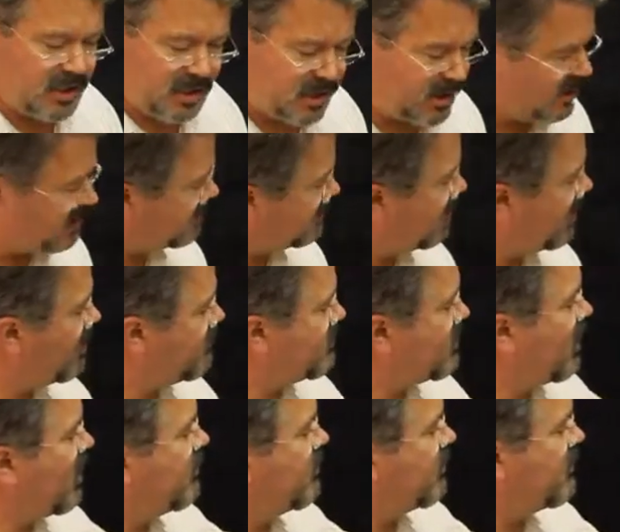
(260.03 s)
with the same
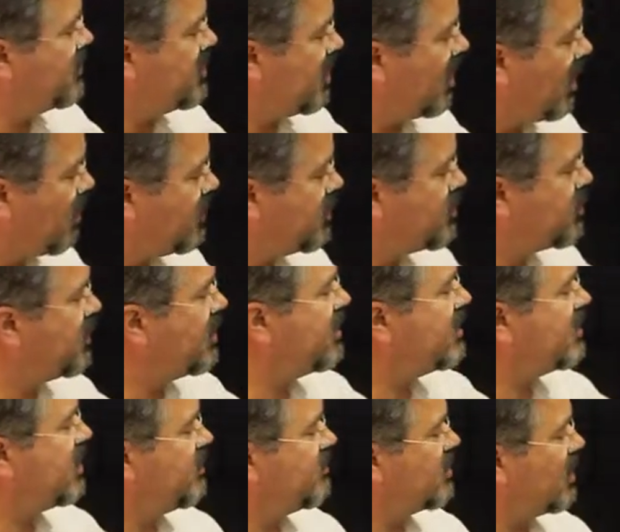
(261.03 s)
type of geometry,
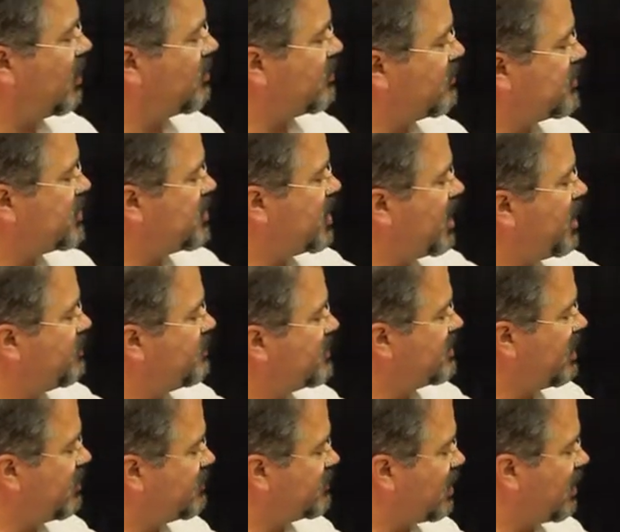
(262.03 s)
same type of shape,
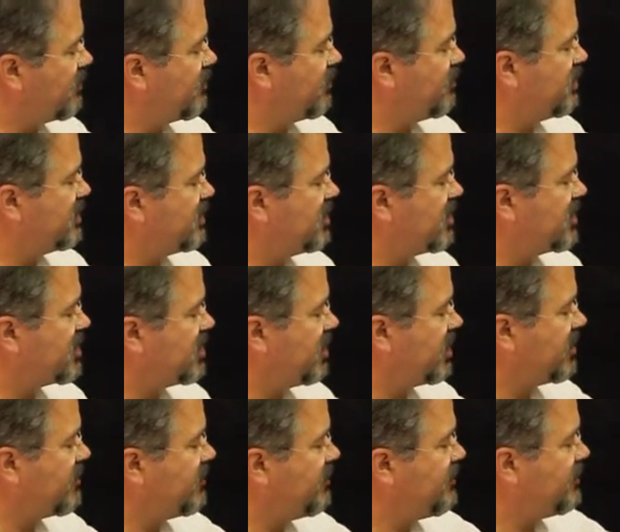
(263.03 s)
same type of
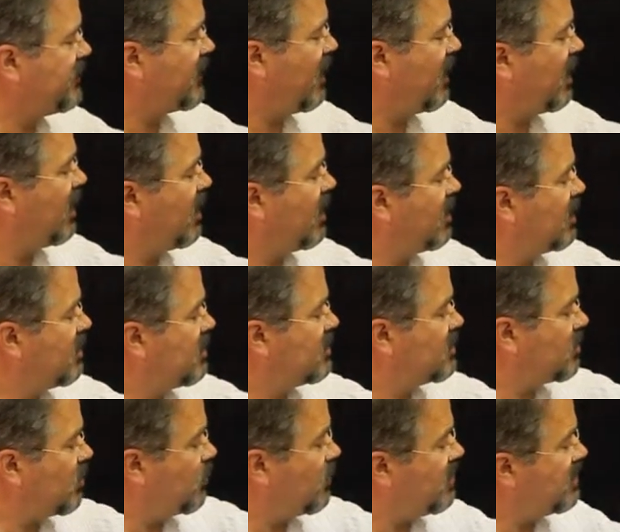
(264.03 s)
positioning.
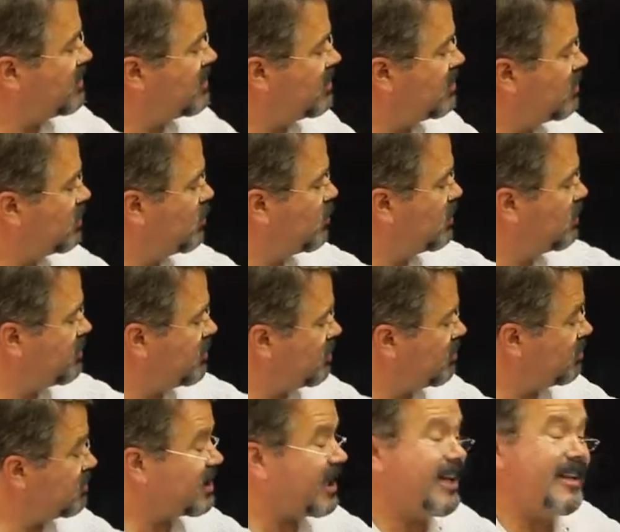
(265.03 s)
So we still will
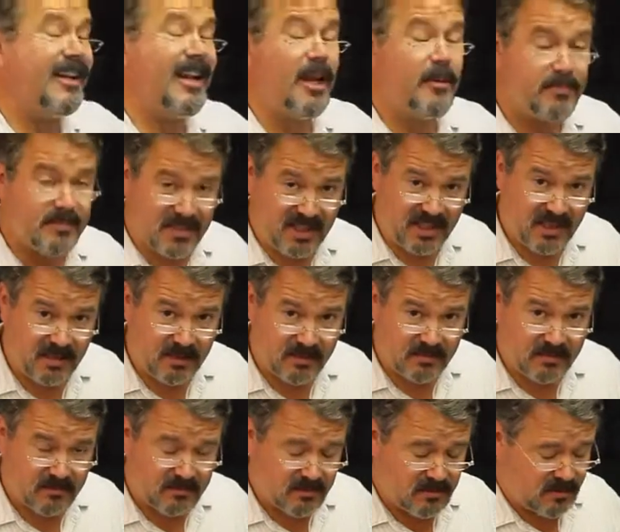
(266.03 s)
use an empty
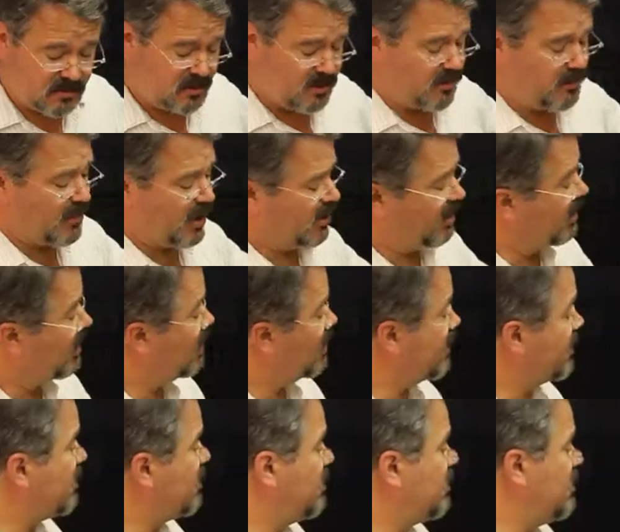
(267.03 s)

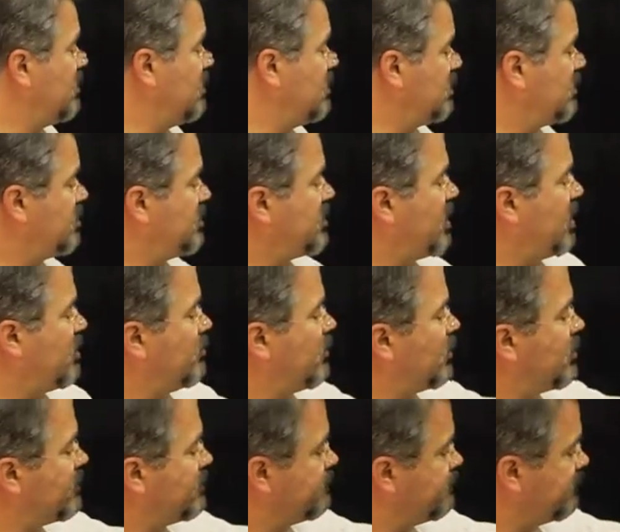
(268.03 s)
Marinelli
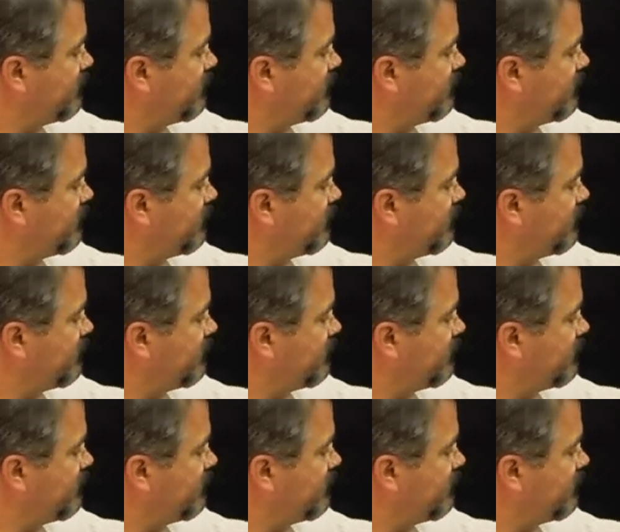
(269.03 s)
chamber.